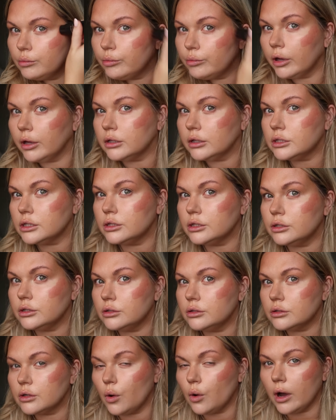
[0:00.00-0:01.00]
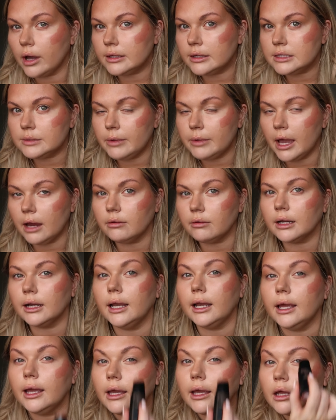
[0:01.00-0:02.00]
but quite
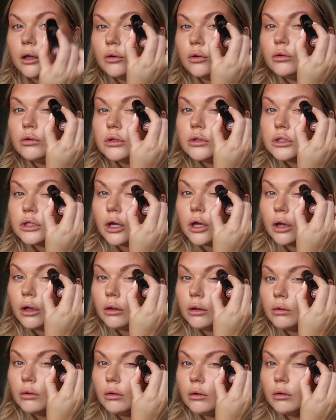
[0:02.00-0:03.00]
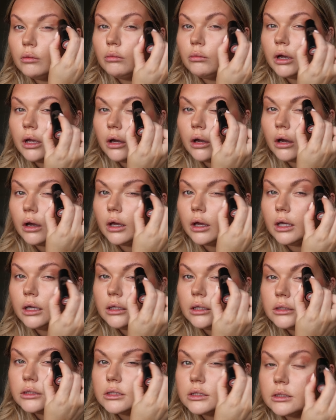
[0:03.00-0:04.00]
sparingly and also on my
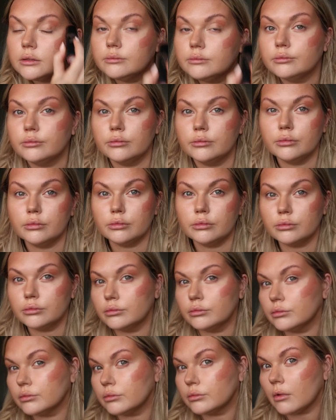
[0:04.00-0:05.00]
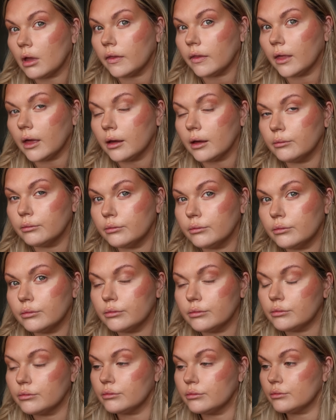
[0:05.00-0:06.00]
eyes like that
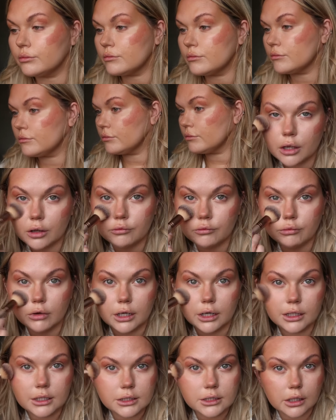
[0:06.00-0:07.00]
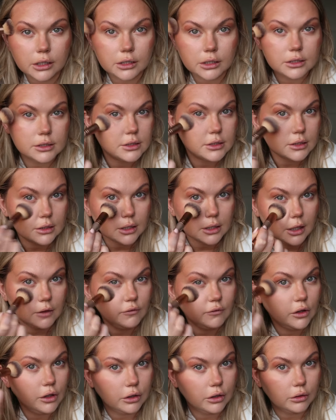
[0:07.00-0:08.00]
it really does
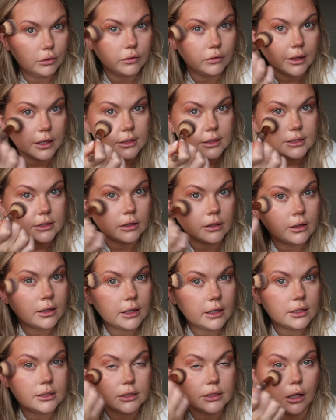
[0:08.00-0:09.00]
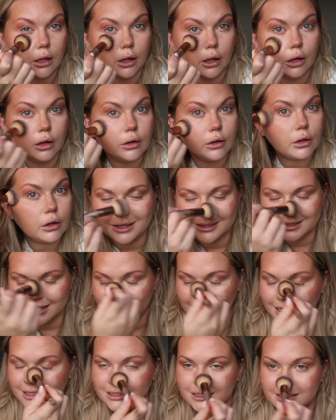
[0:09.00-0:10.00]
give you that sun-kissed look. I always
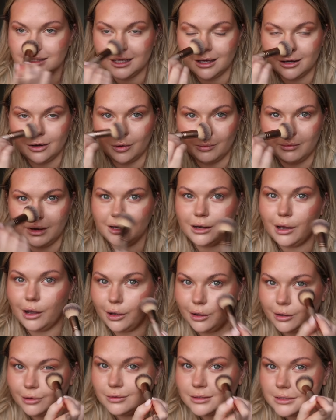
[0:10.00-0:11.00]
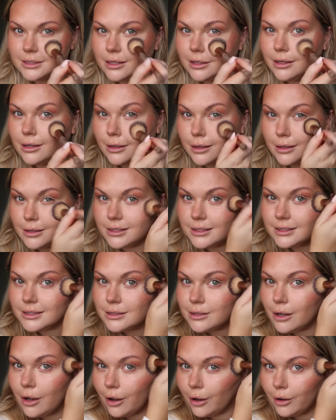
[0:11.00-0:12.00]
catch the sun on my nose.
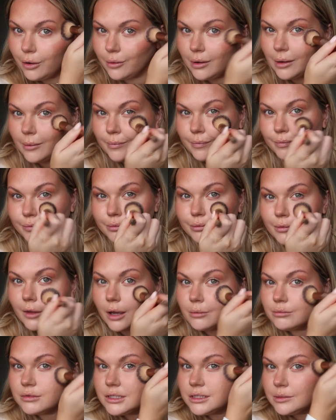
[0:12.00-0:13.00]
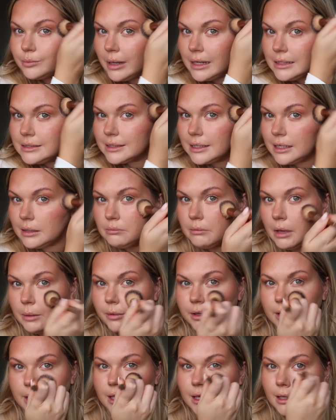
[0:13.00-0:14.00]
So I'm just basically
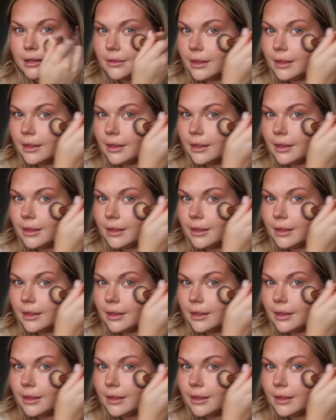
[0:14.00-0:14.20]
mimicking